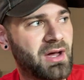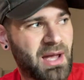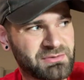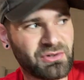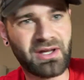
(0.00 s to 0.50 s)

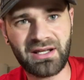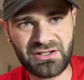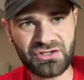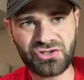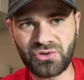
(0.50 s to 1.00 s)
I'm still getting
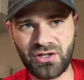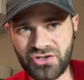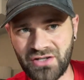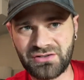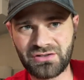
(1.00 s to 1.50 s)
ad
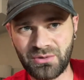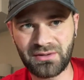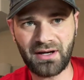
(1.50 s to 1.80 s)
adjusted to it.